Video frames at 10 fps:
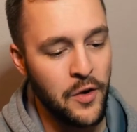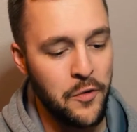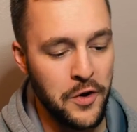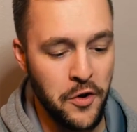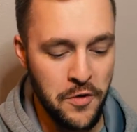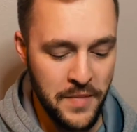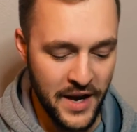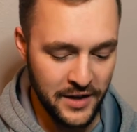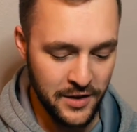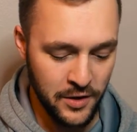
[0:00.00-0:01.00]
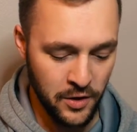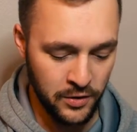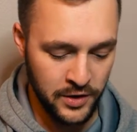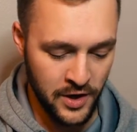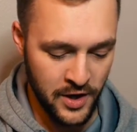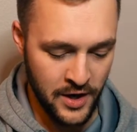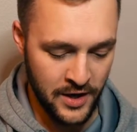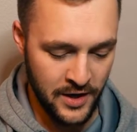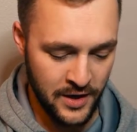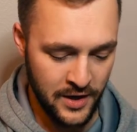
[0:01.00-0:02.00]
We're going back to the gold
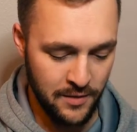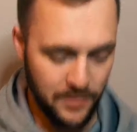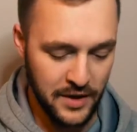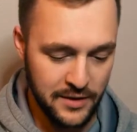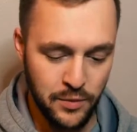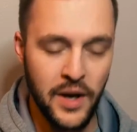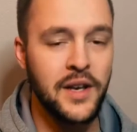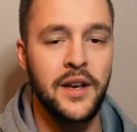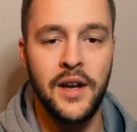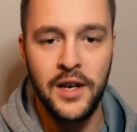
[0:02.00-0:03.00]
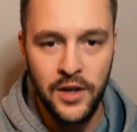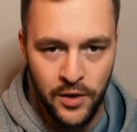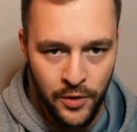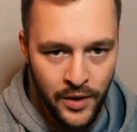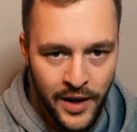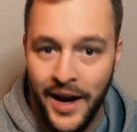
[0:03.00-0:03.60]
card because what didn't I do?